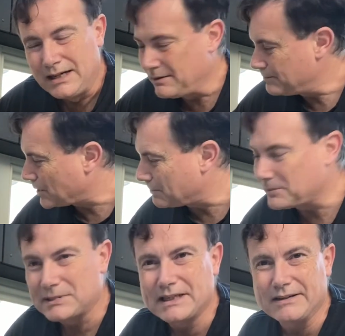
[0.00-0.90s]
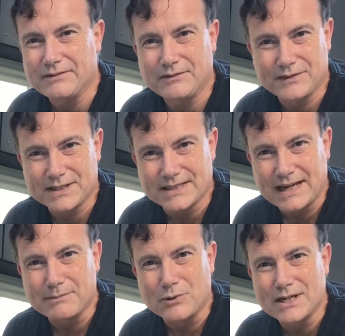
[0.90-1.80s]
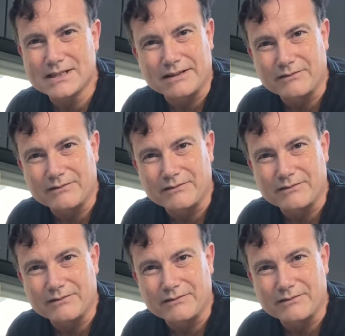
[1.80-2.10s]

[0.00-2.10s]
Probably for the same reason.